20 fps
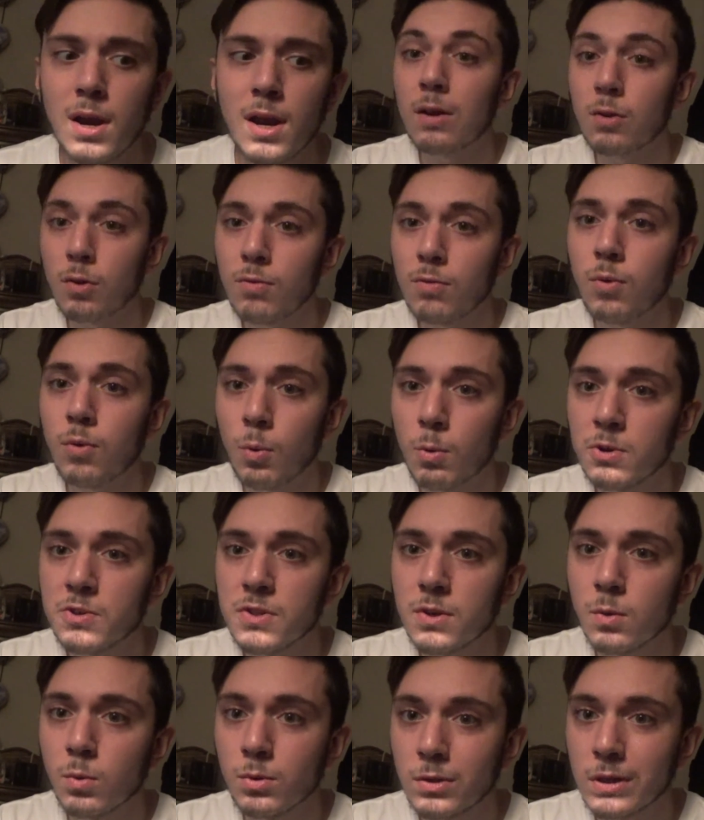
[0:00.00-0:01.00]
I look forward
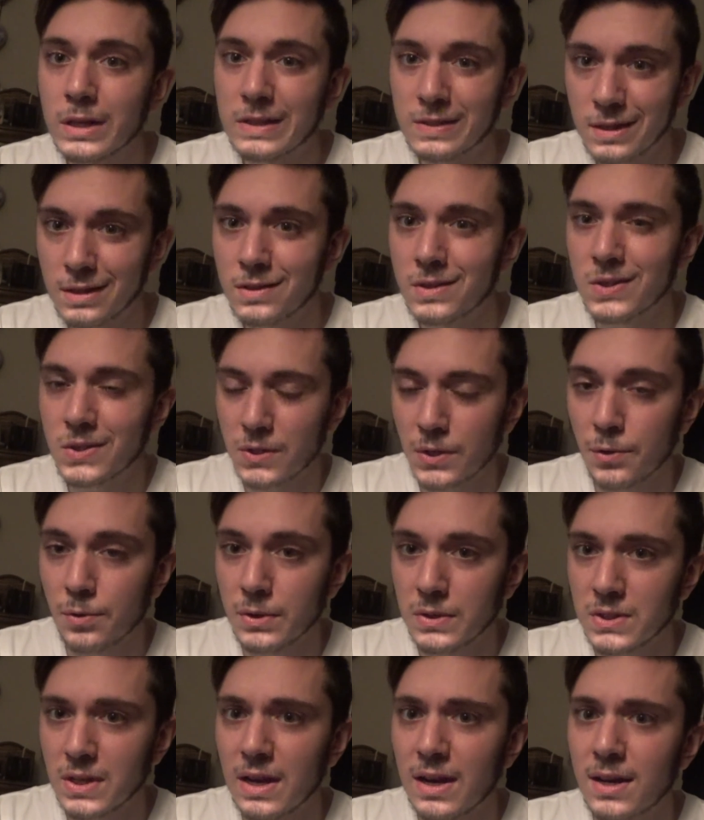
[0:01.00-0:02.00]
to releasing this
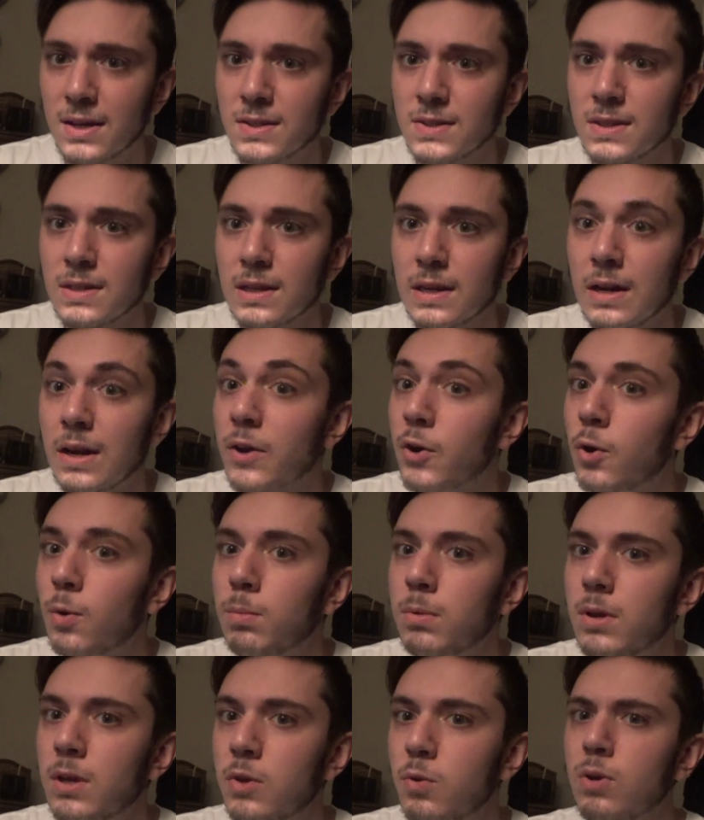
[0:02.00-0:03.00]
series, guys, and I
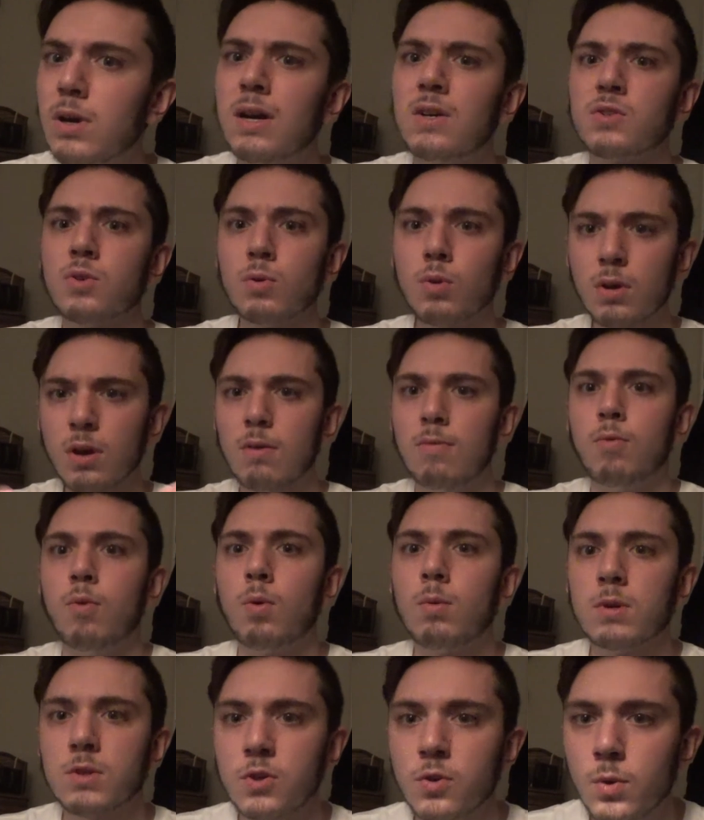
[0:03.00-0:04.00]
hope you guys are looking
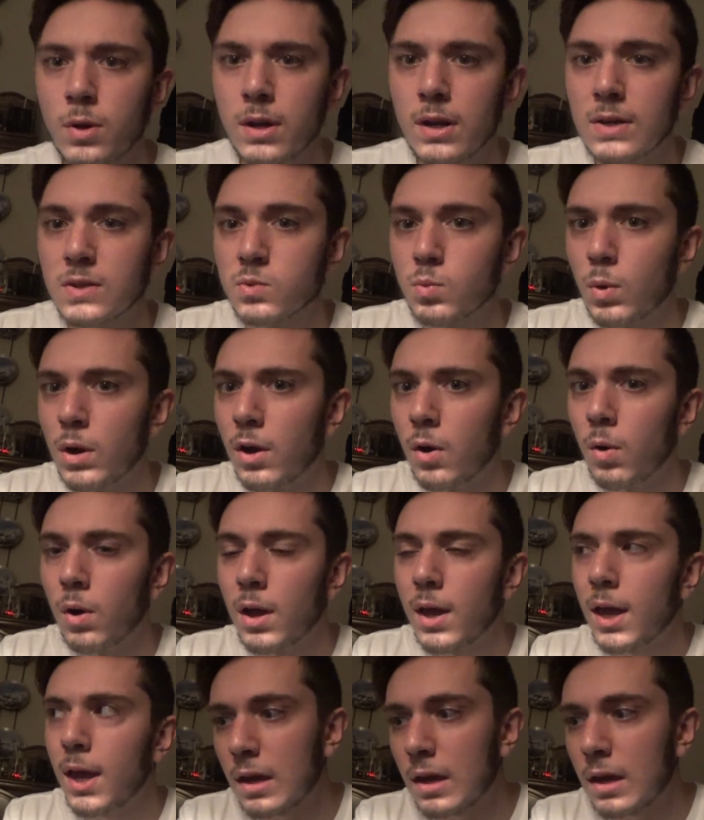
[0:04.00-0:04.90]
forward to it as well.